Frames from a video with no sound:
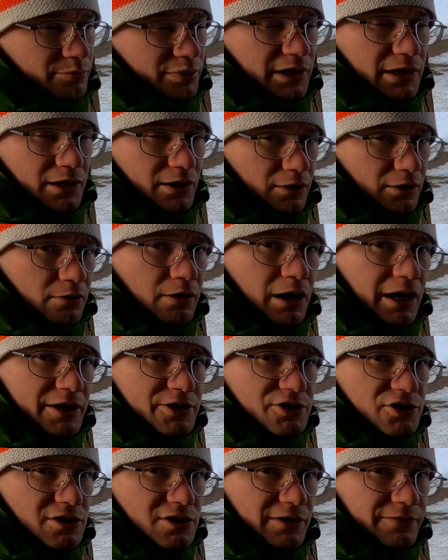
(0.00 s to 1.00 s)

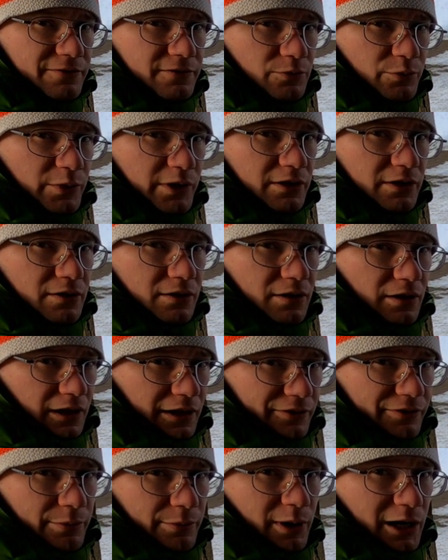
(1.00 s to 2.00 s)
POI shift with
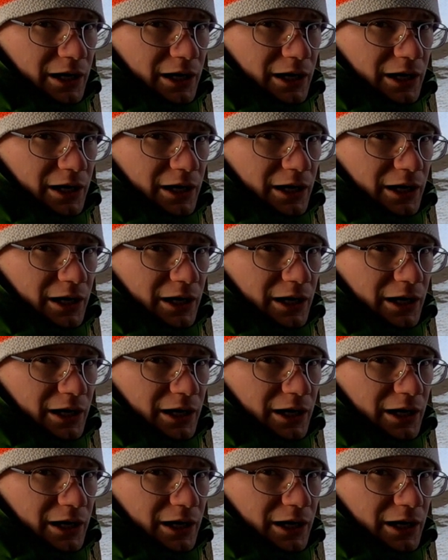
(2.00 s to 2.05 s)
every